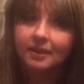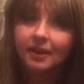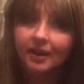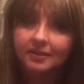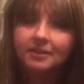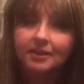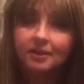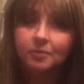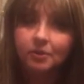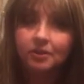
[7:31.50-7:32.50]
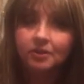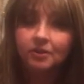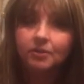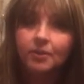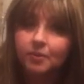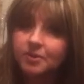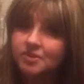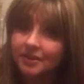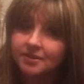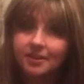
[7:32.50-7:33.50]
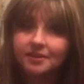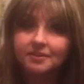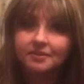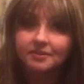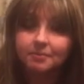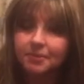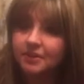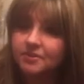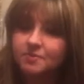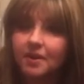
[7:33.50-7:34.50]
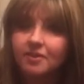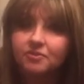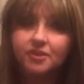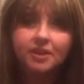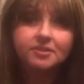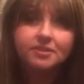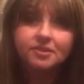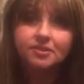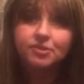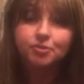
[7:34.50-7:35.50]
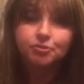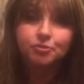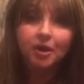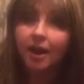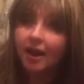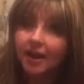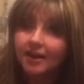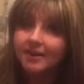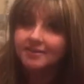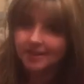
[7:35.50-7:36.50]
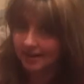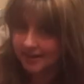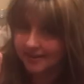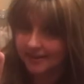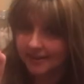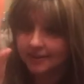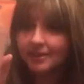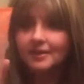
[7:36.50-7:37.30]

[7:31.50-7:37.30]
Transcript: acne anymore, although I wish I did, because my face is dry as anything.